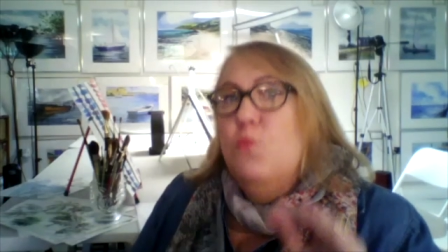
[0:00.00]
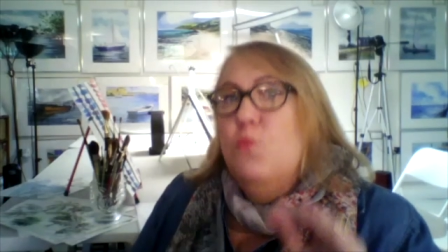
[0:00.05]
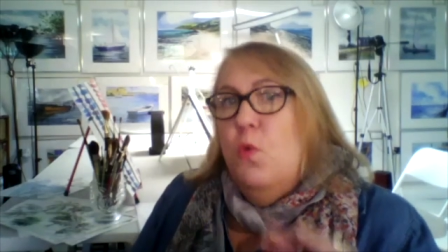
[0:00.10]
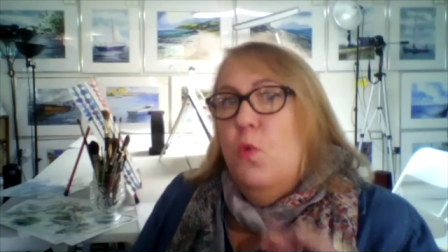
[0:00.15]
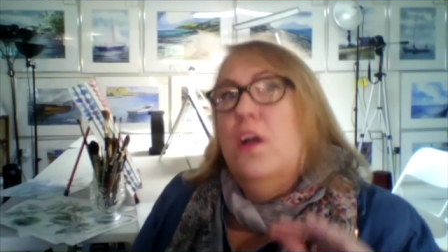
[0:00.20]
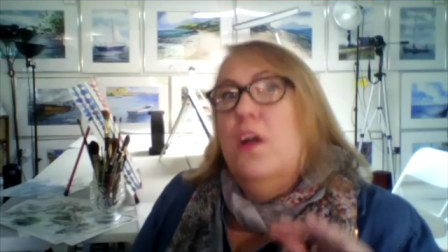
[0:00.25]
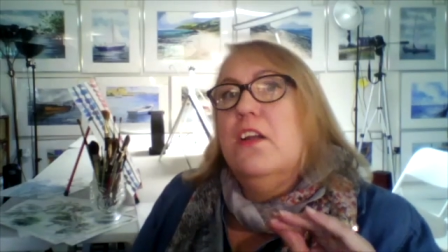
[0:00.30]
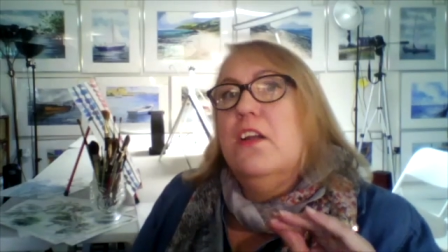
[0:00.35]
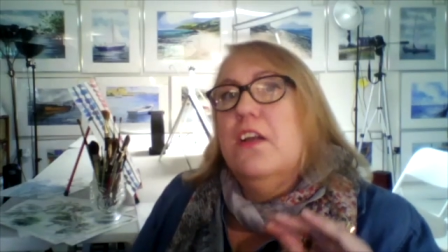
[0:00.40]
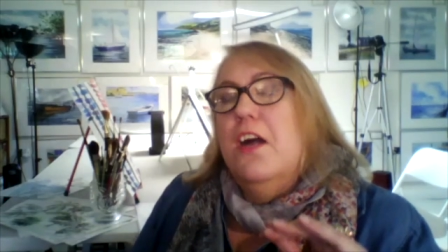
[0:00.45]

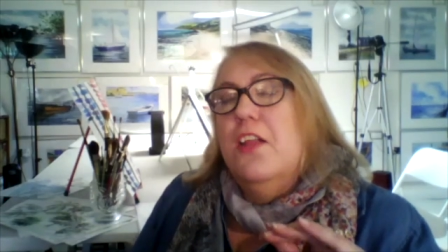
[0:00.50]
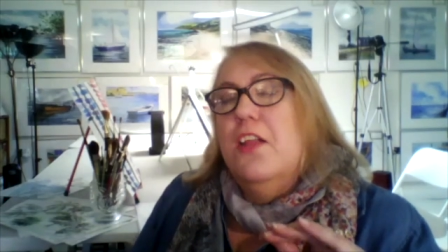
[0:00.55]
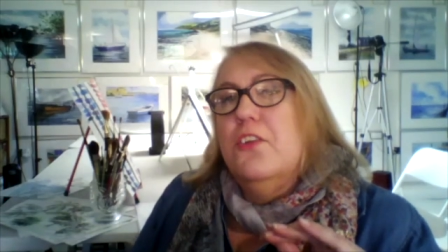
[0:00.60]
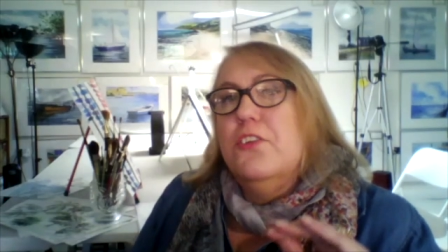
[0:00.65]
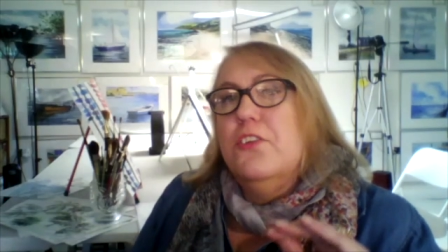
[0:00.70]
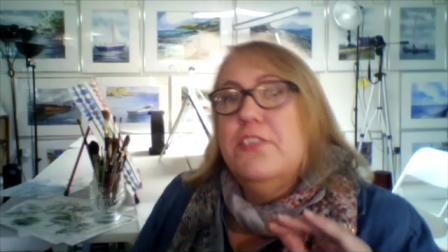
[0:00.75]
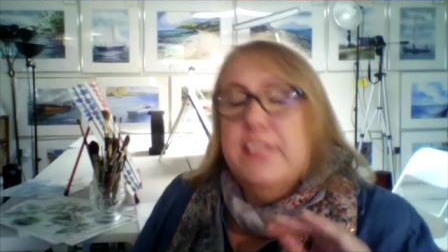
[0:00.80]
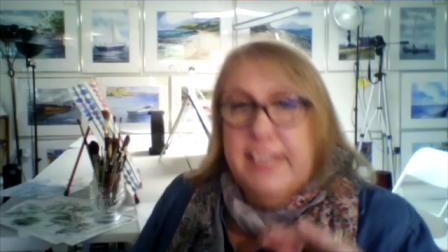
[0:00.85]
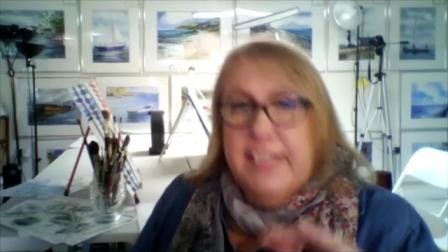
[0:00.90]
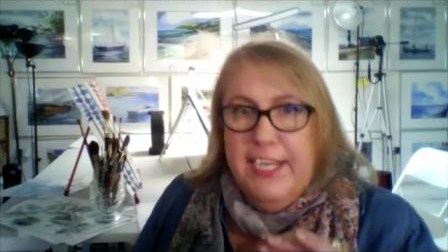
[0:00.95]

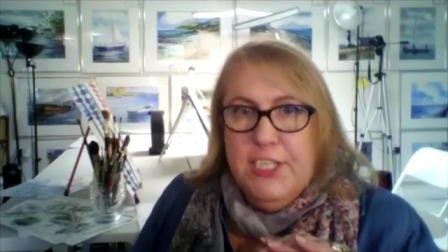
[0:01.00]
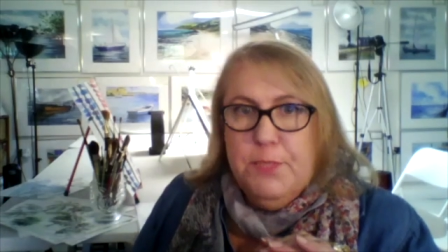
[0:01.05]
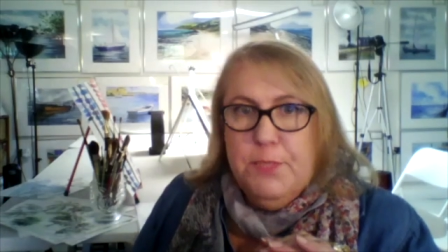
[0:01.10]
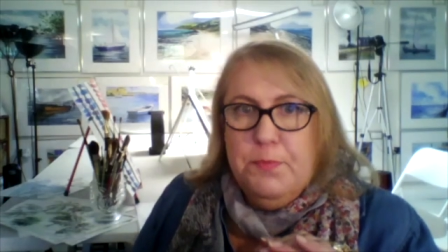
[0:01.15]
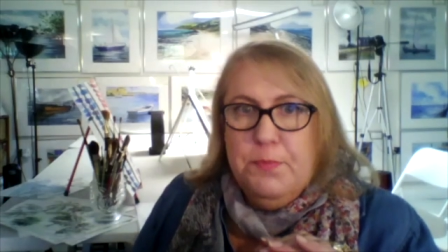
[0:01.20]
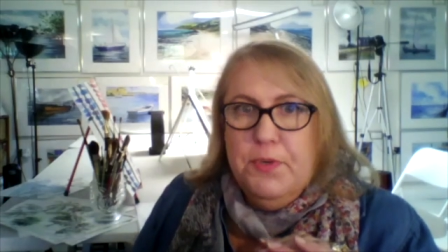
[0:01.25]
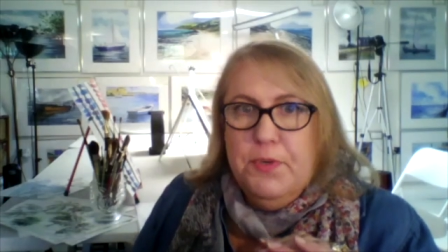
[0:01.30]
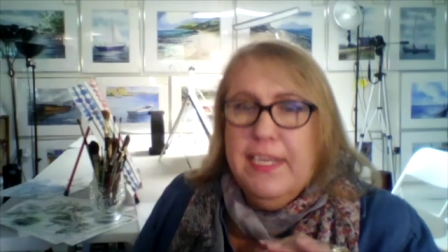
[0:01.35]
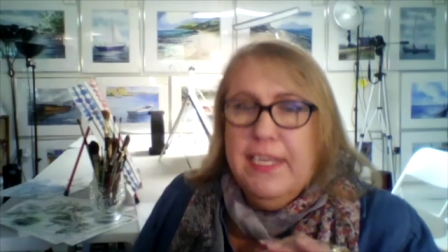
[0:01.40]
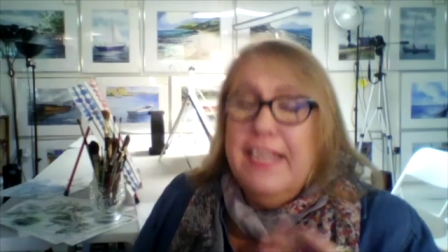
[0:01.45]
watercolor
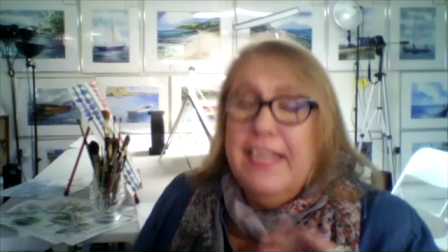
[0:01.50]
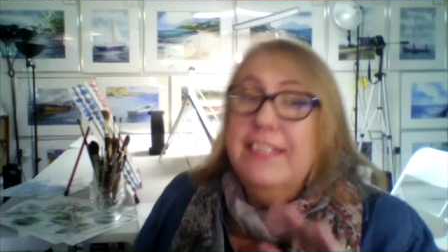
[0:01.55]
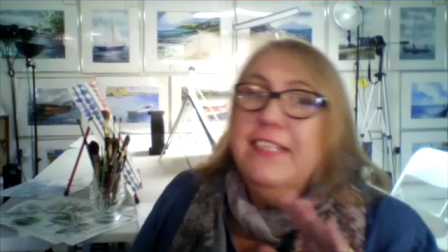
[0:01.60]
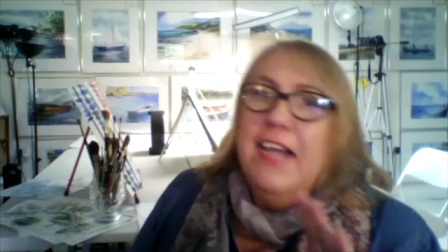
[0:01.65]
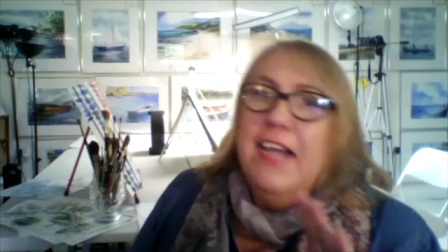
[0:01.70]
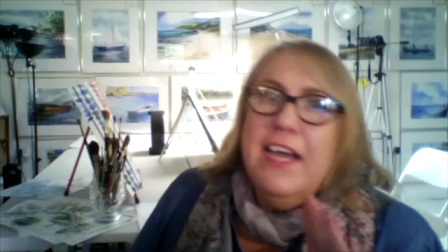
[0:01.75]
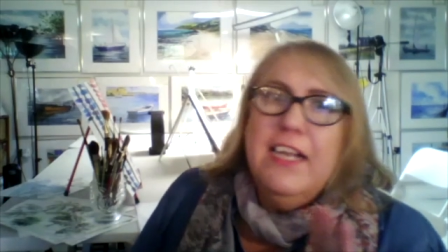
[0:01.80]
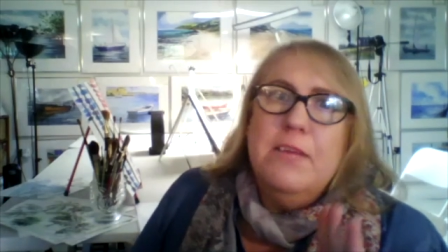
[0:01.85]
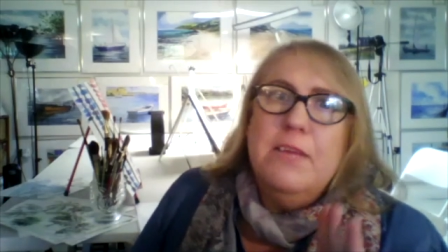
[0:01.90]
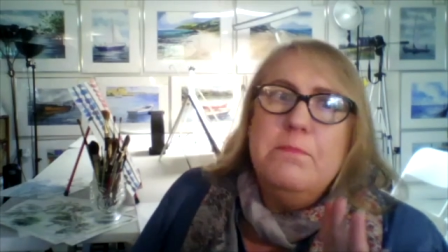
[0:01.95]
sketchbook and
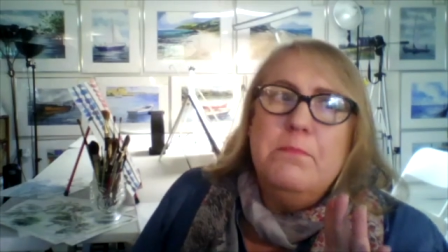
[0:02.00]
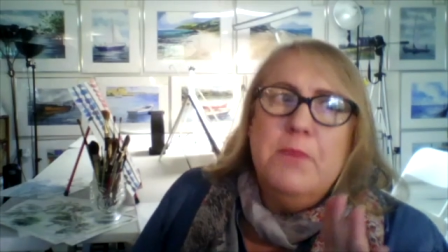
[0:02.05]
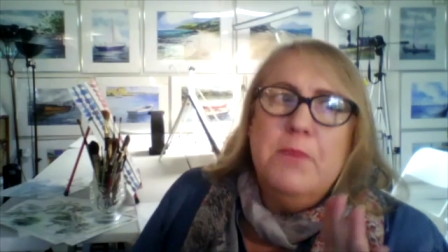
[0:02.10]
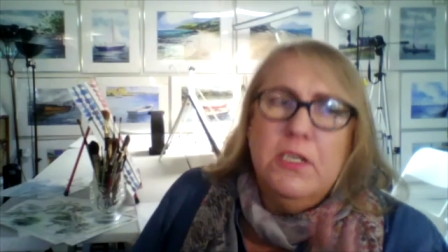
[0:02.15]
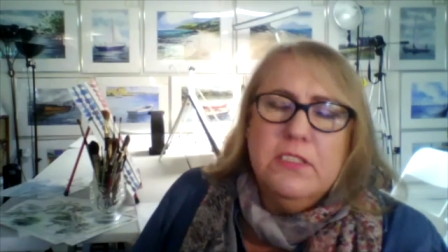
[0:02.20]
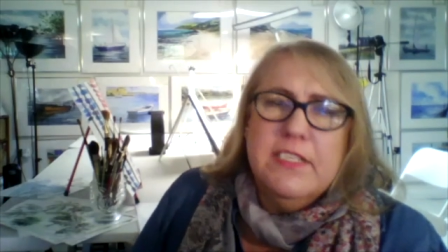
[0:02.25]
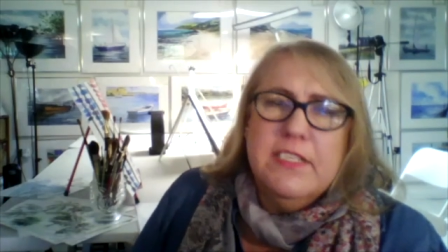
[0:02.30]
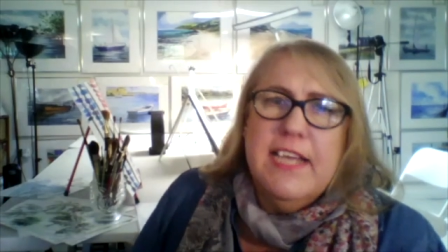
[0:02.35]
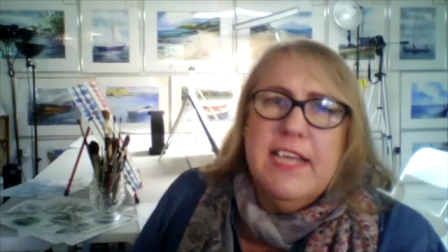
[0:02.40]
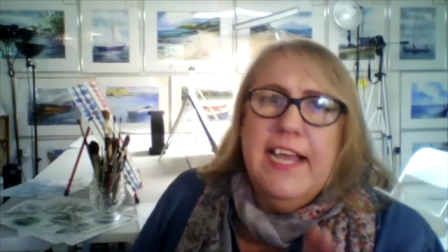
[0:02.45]
not a
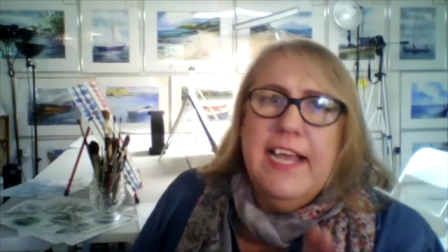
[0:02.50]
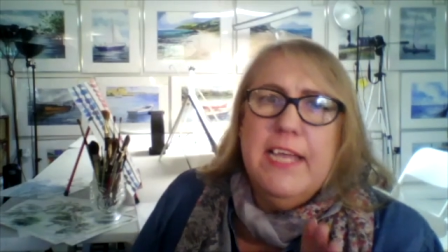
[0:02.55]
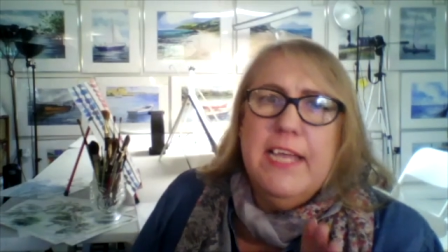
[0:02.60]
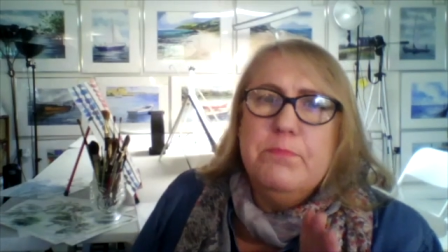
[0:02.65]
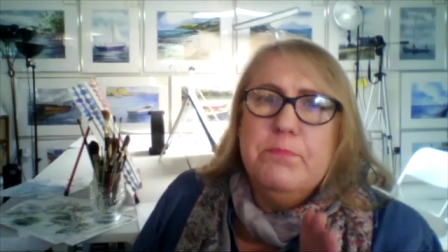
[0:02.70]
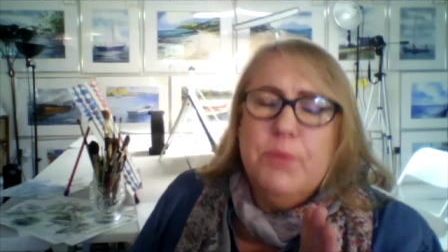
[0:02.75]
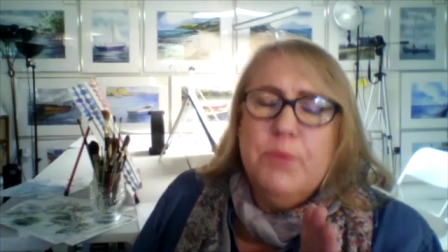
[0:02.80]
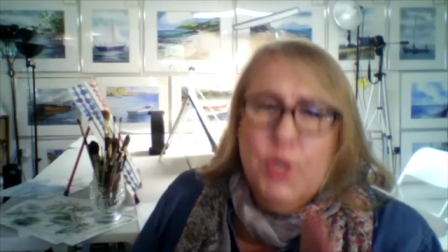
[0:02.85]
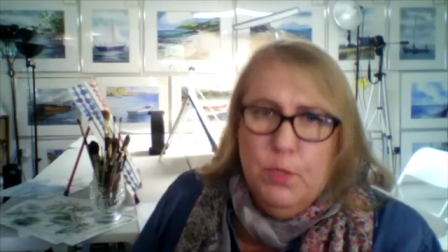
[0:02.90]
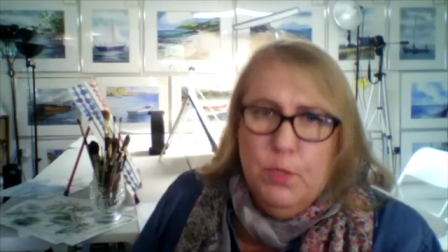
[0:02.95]

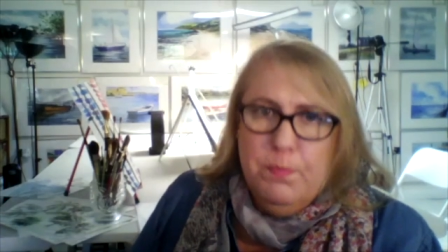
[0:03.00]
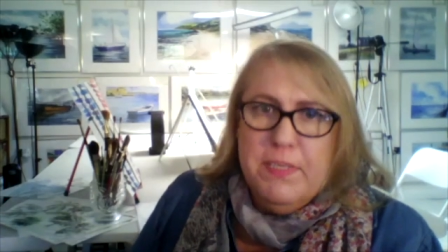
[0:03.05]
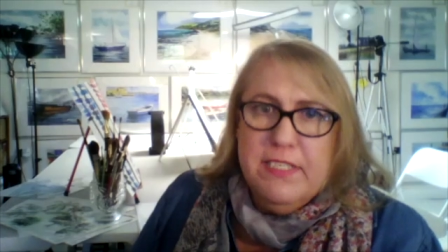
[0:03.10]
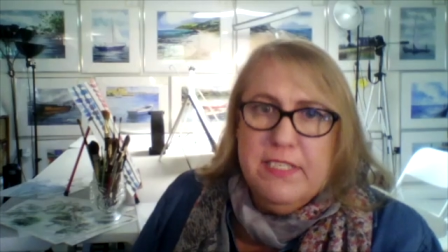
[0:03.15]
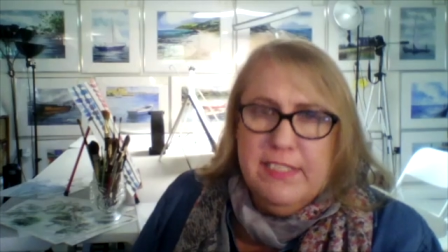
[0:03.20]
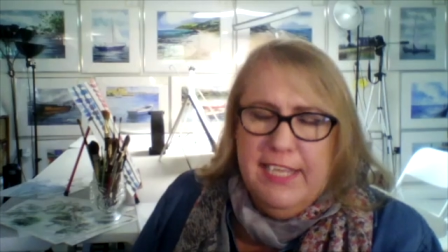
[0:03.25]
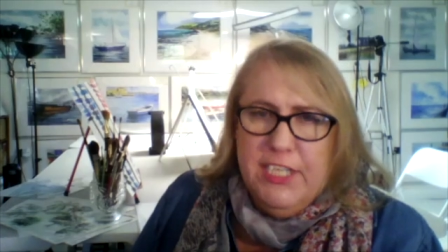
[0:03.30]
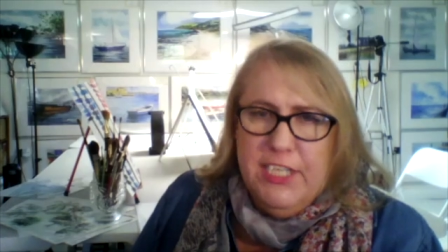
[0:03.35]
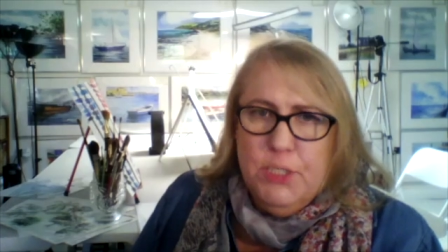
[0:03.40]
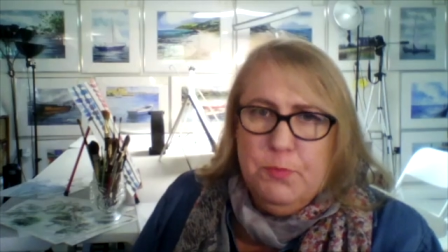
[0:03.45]
multi-purpose
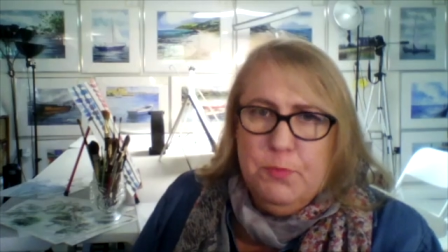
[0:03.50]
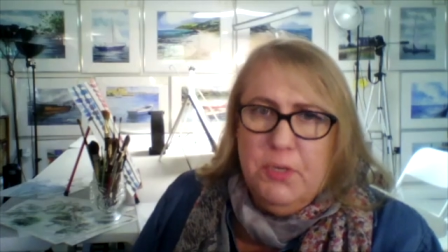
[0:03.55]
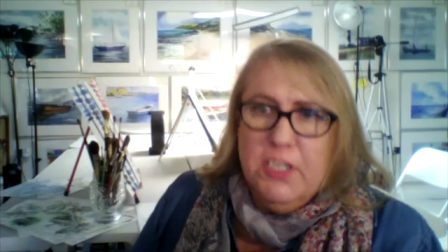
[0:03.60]
sketchbook.